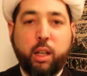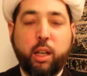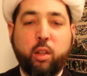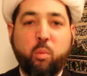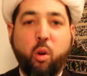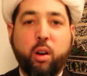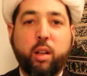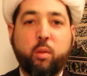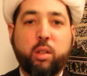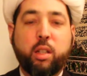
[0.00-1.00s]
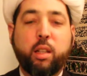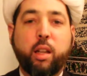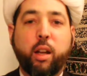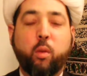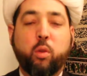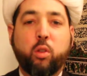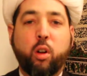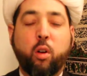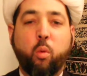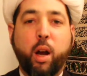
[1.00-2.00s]
In the morning we see that it was
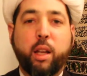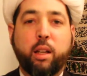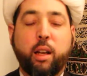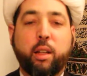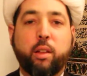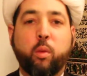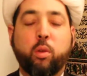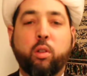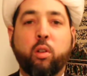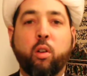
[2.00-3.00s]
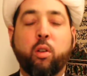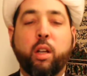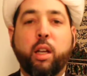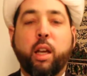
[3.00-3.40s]
a white light that would glow.